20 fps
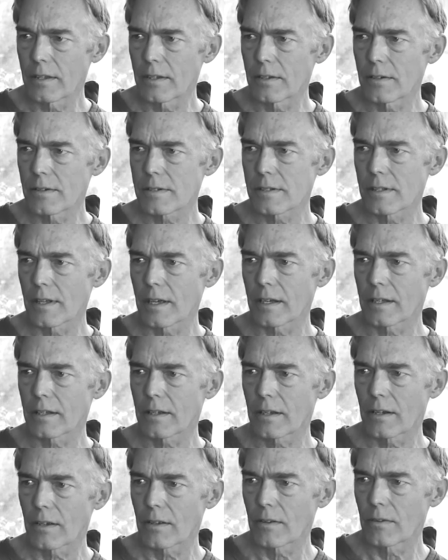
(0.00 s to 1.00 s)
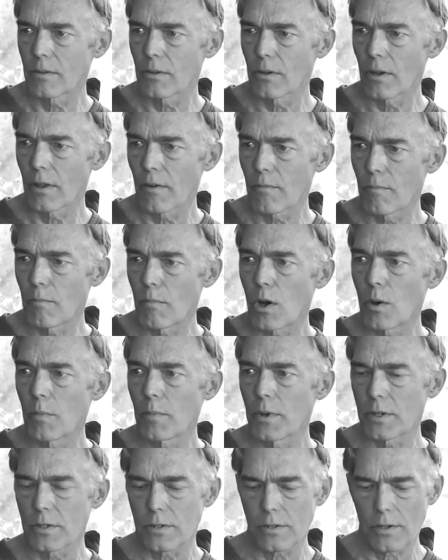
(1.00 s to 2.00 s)
there's you have
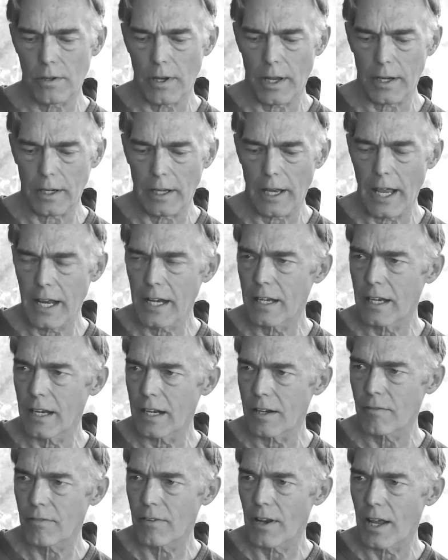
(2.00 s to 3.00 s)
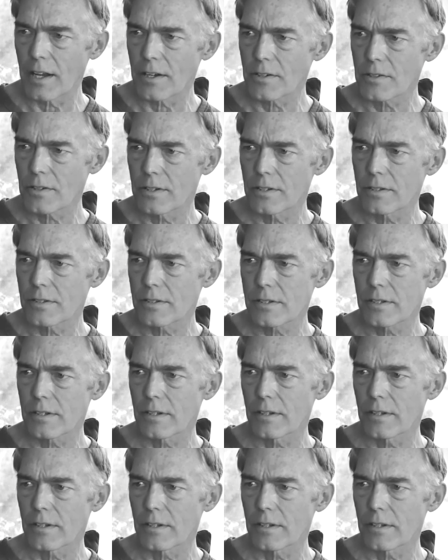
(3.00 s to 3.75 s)
moments or like lightning flashes.